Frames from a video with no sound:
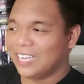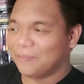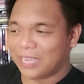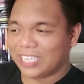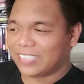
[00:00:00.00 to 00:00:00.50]

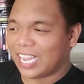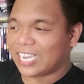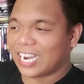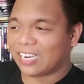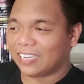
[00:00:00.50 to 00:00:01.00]
being taken
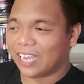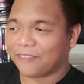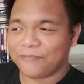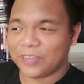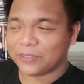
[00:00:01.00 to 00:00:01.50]
out of left
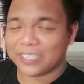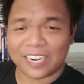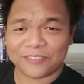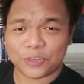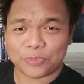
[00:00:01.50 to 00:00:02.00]
field kind
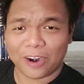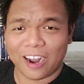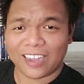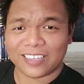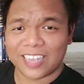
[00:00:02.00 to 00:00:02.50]
of
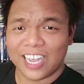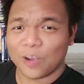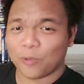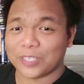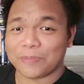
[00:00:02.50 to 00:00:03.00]
surprise was